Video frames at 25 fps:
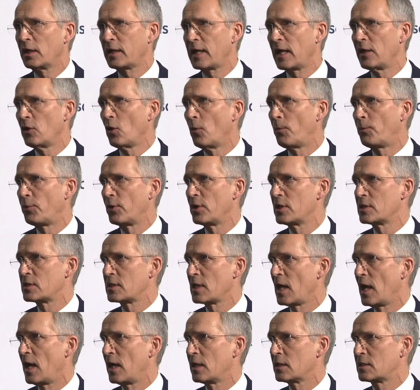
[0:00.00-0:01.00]
can operate
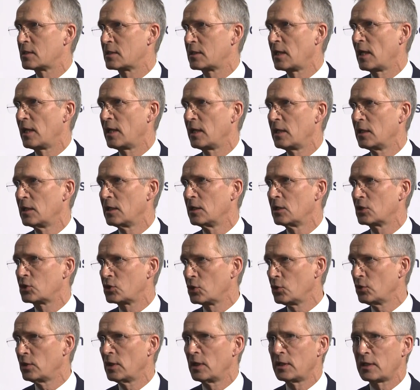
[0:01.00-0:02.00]
as they
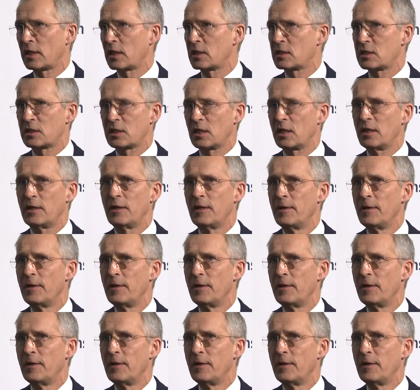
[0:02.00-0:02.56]
should, and that's